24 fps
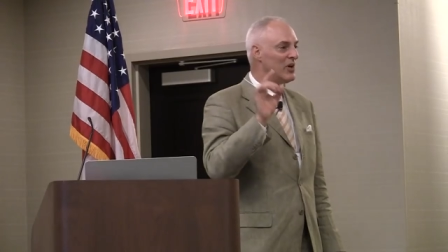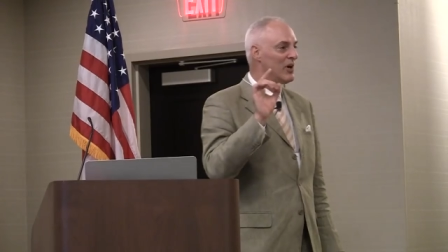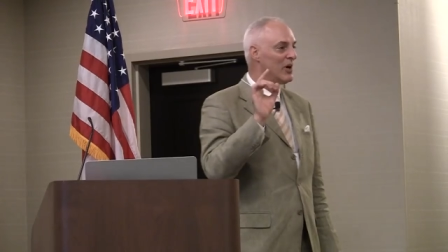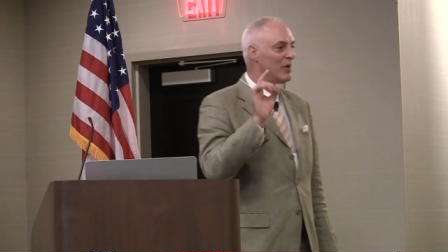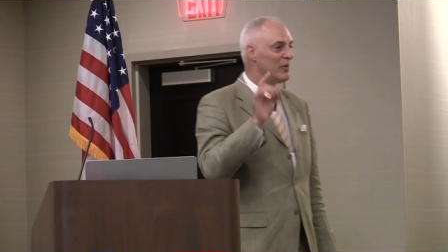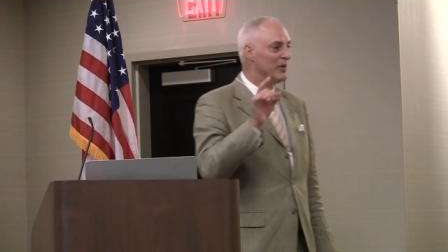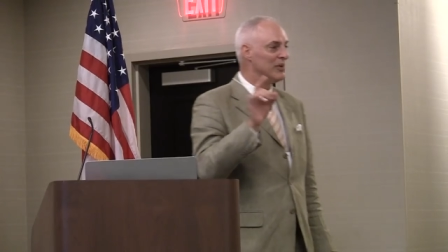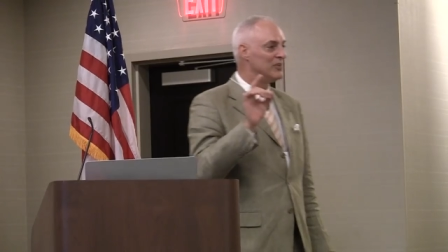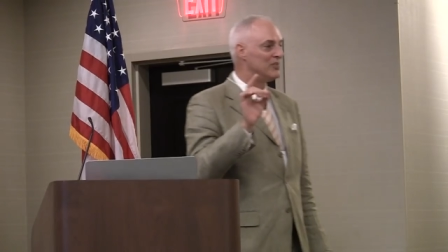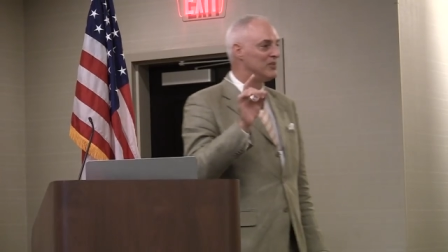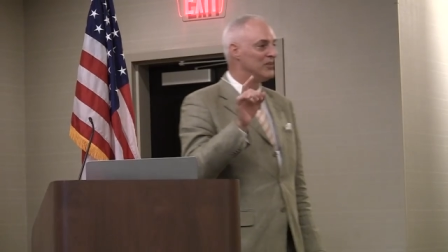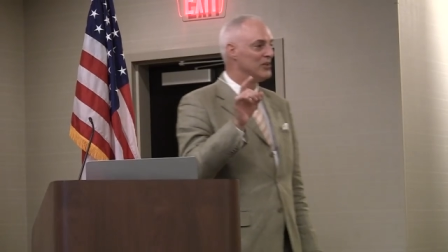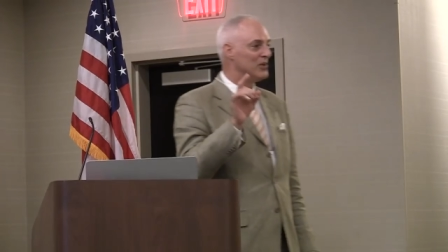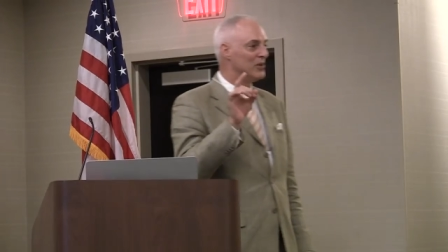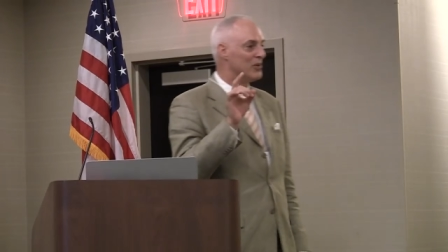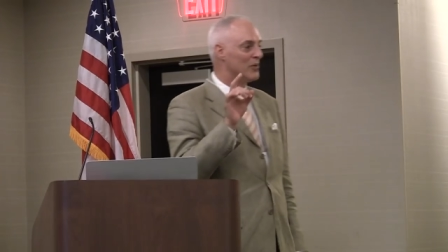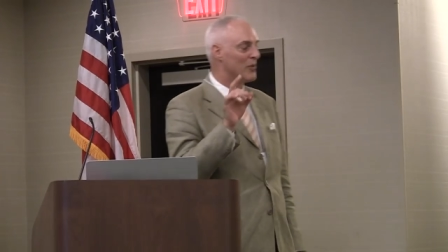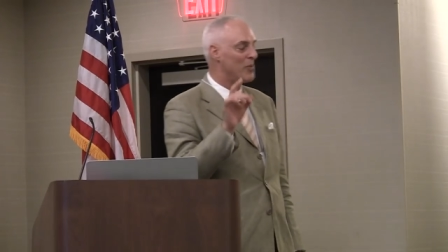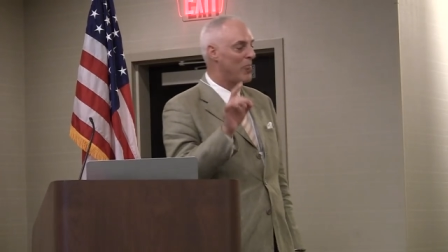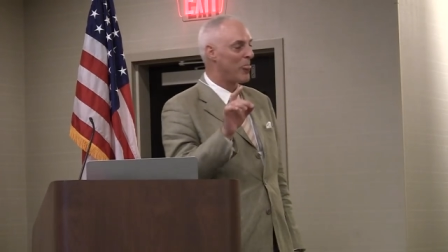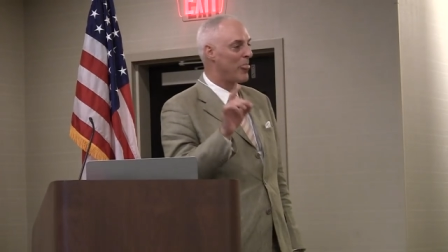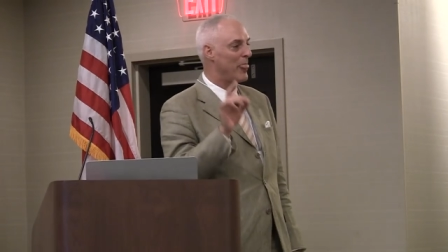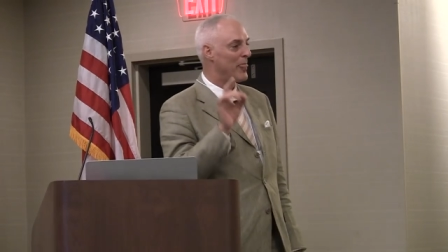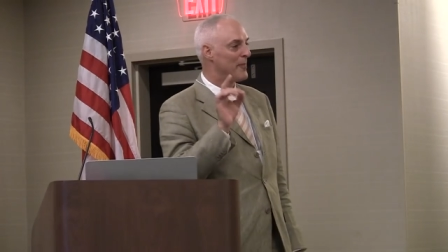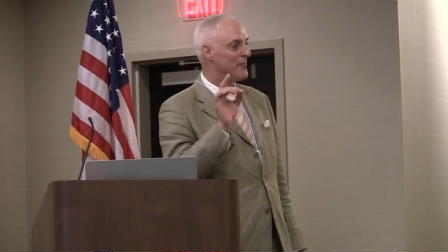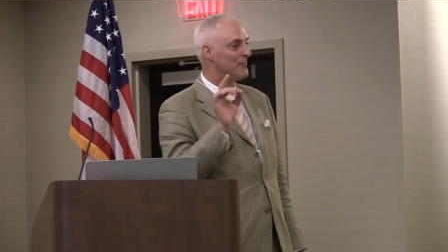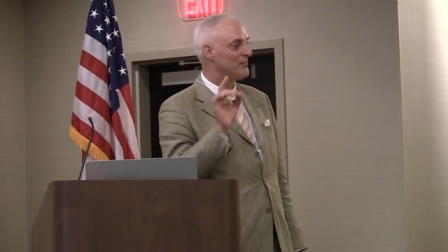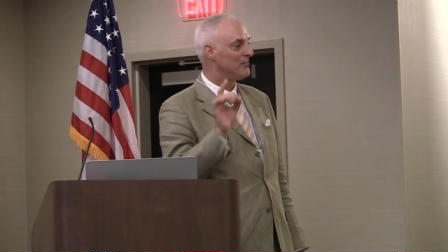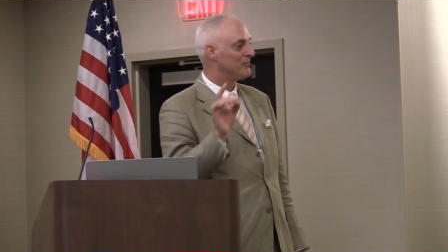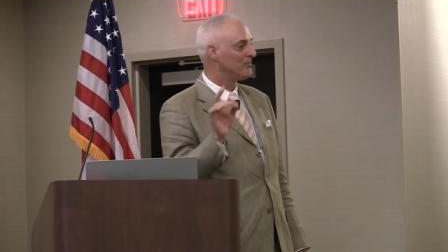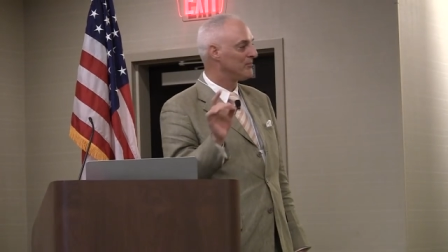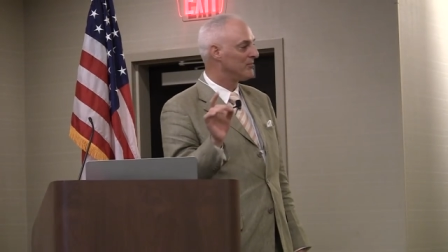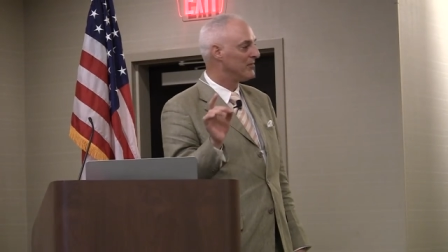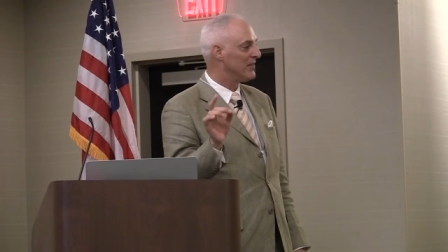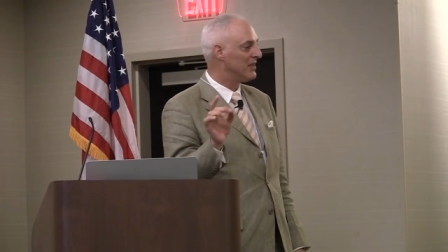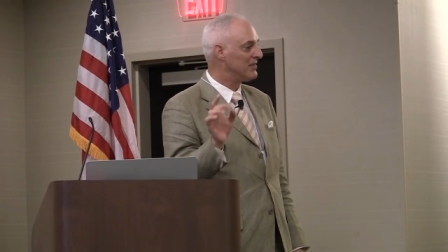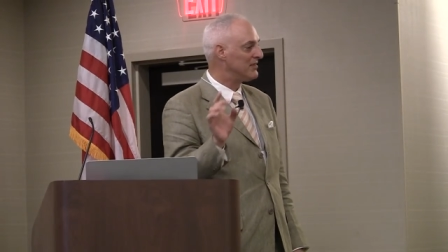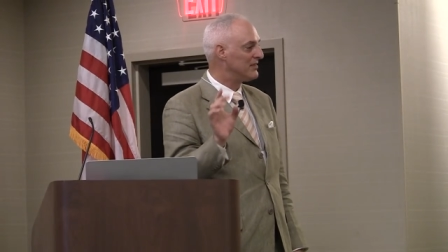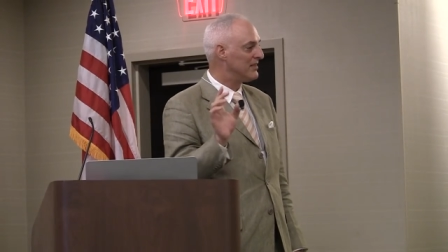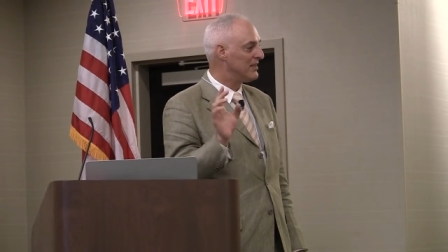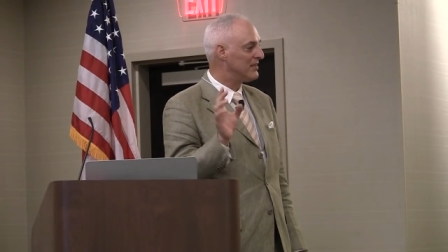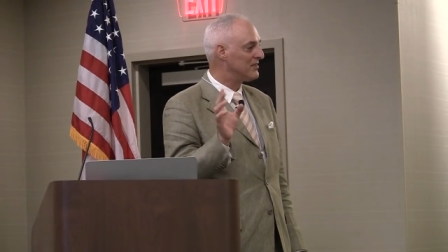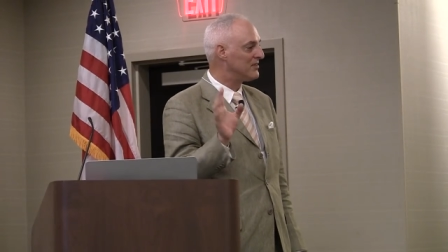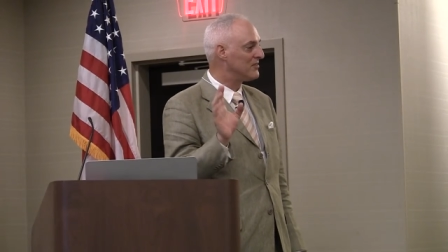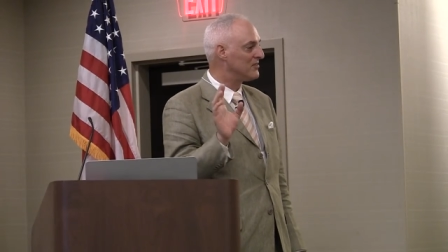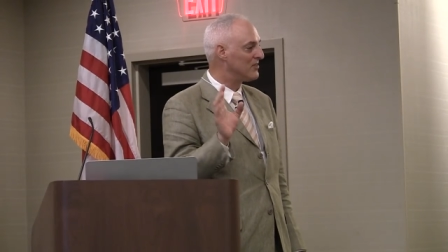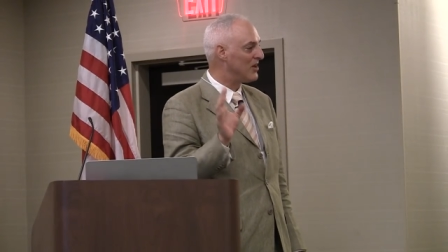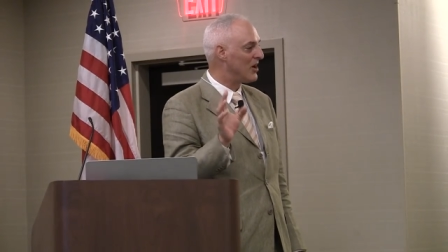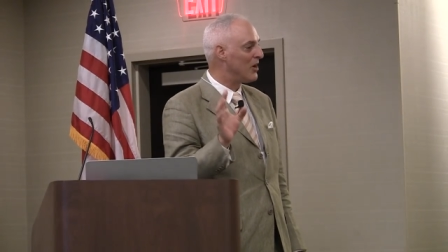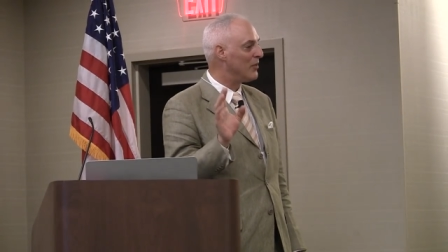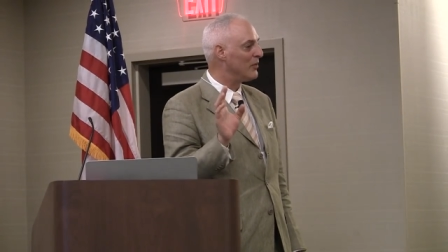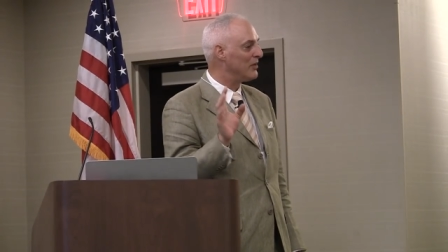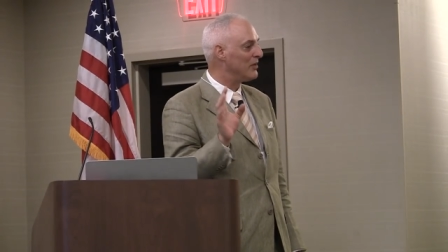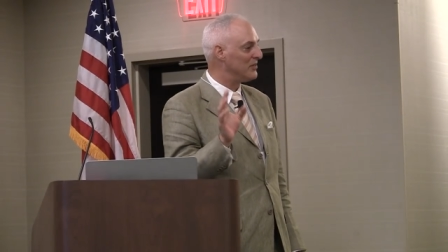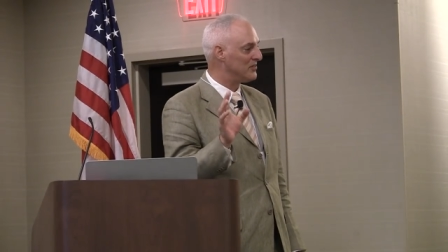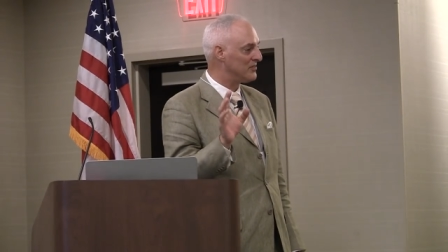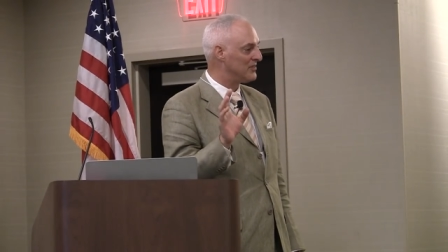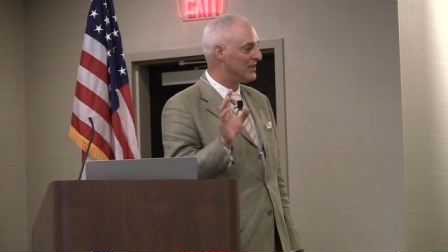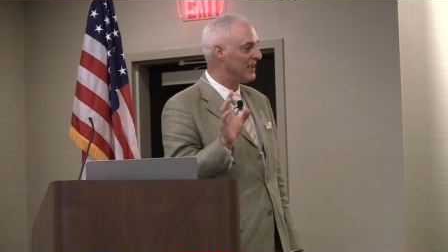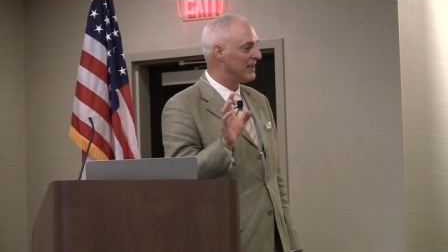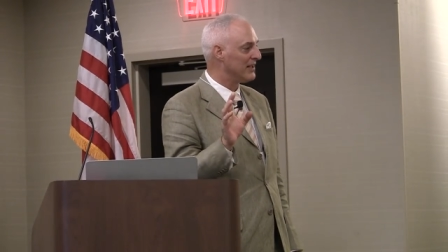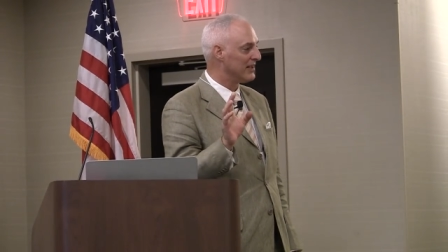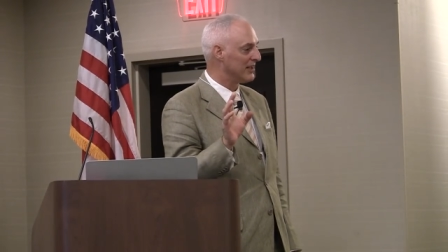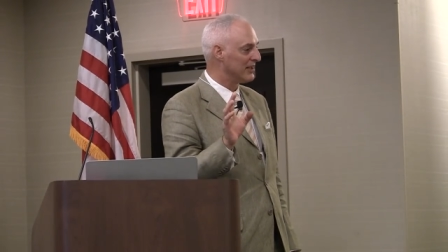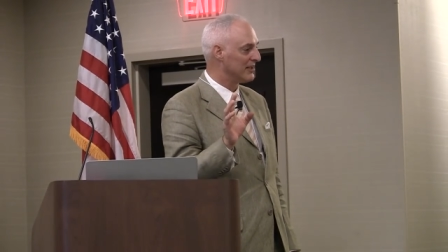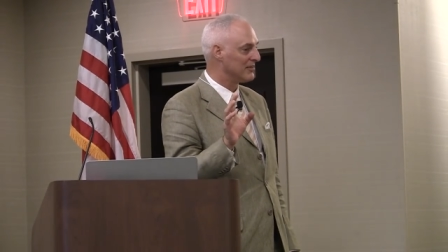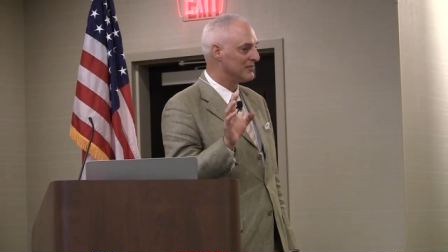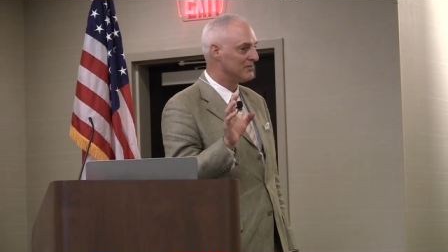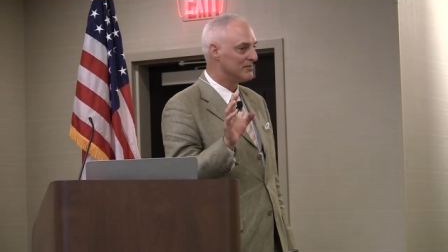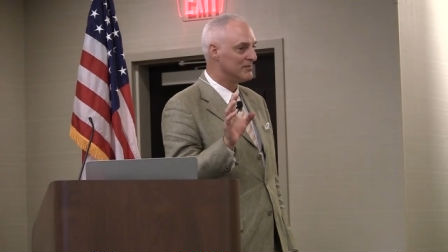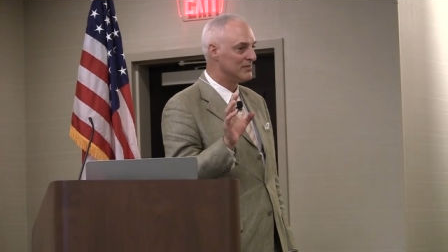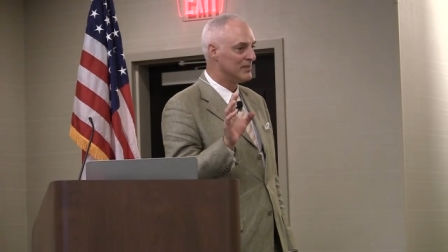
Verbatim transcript: always do. This, this is always telling.